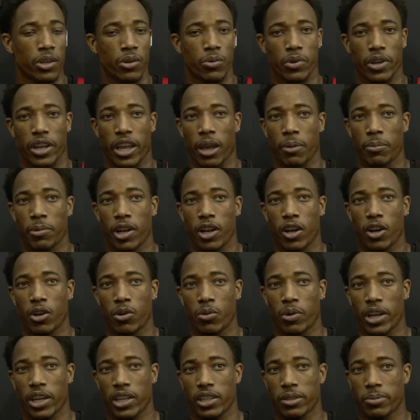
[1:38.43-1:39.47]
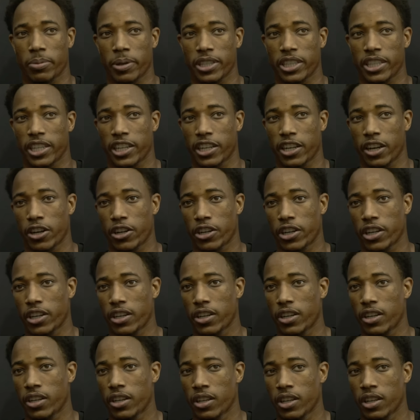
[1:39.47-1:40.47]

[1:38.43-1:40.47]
we came a long way, especially learning,